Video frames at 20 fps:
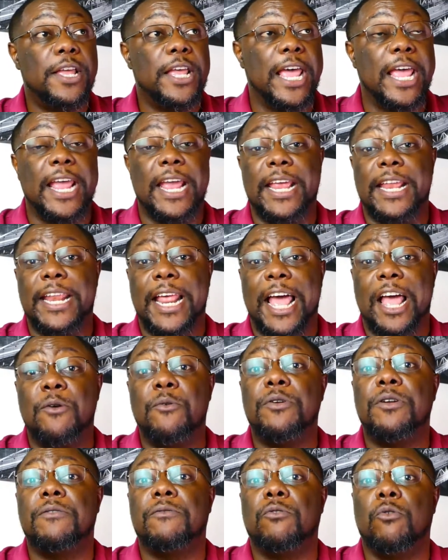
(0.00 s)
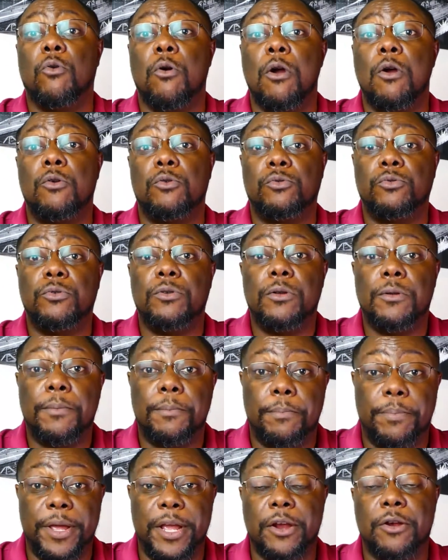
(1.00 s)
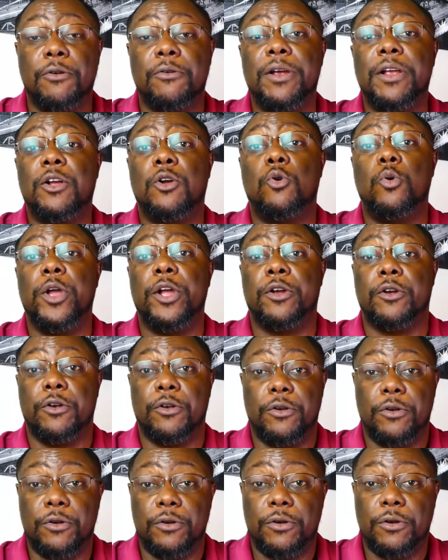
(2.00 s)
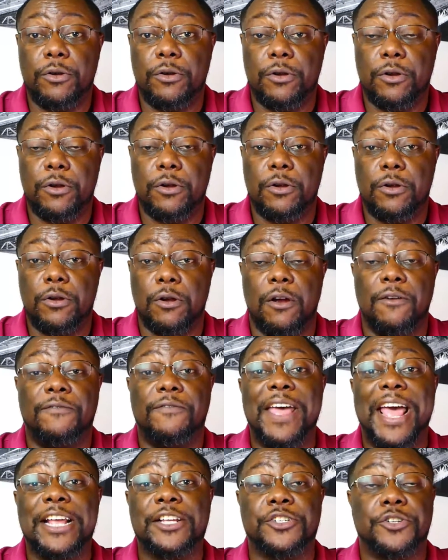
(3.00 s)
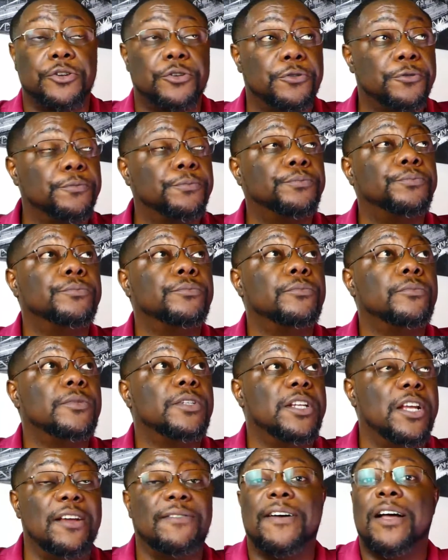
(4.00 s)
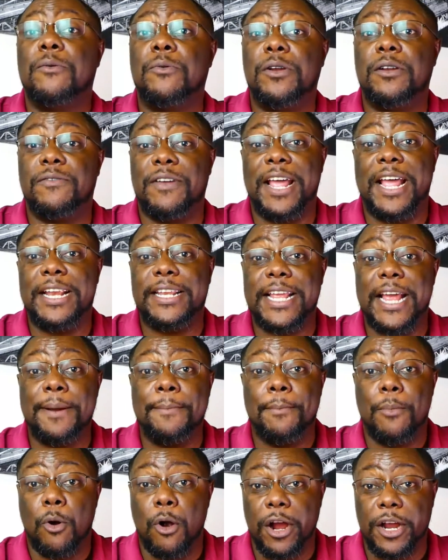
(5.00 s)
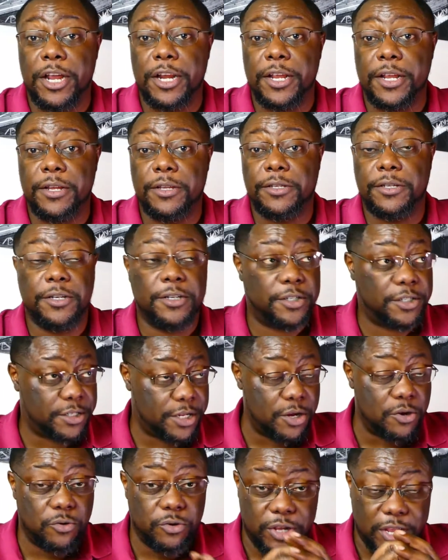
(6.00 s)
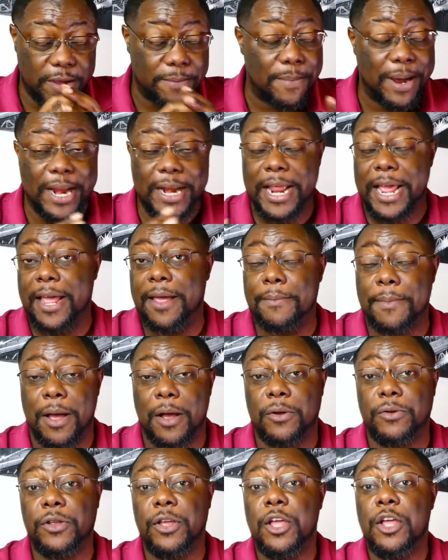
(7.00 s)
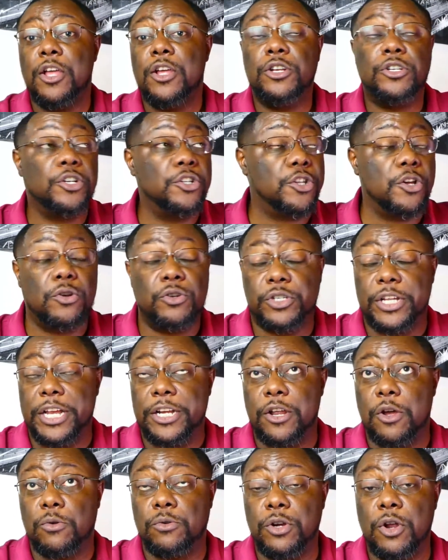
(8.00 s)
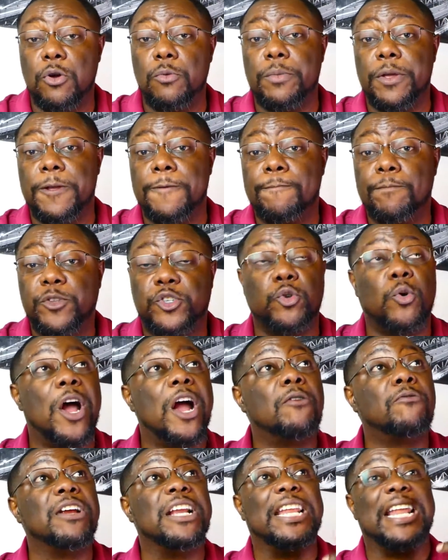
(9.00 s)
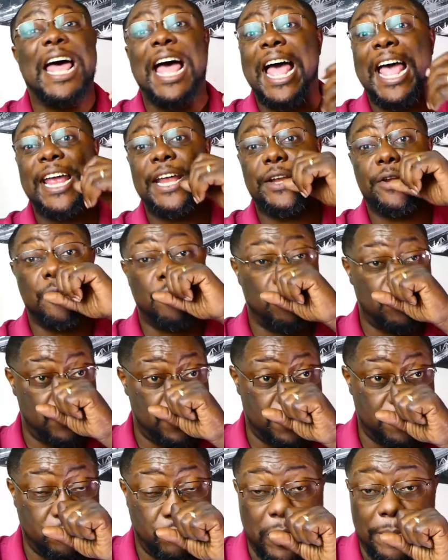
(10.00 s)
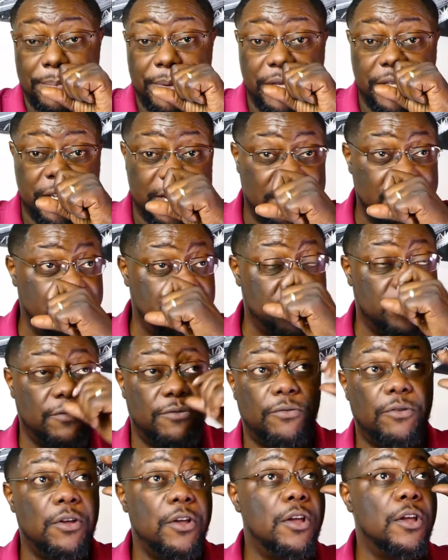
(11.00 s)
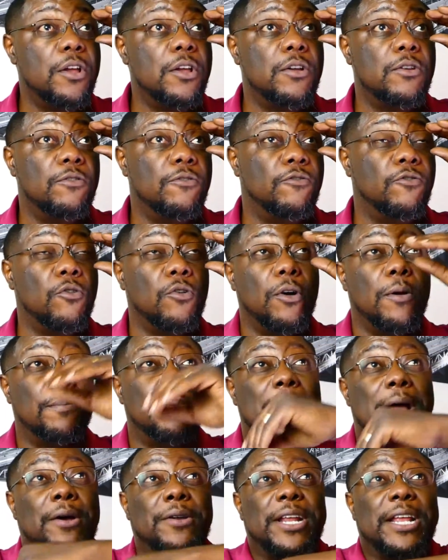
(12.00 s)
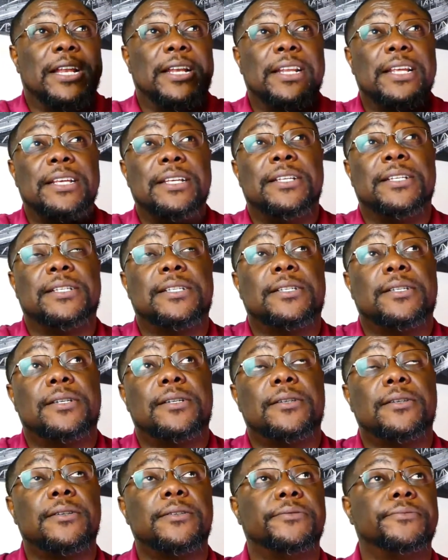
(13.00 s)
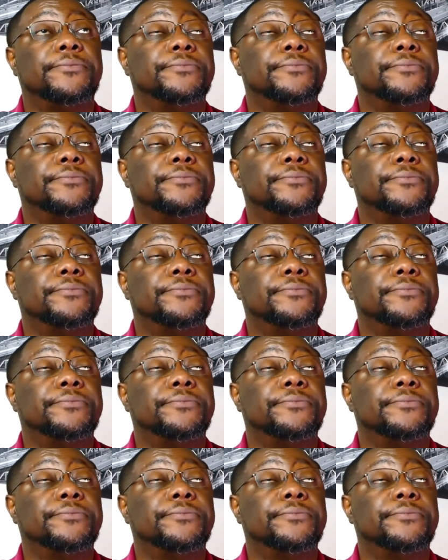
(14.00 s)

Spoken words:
and I would have grown bigger and quicker or faster if I would have had that marketing to still get my name out to those that don't know me. So I relied on reputation for about at least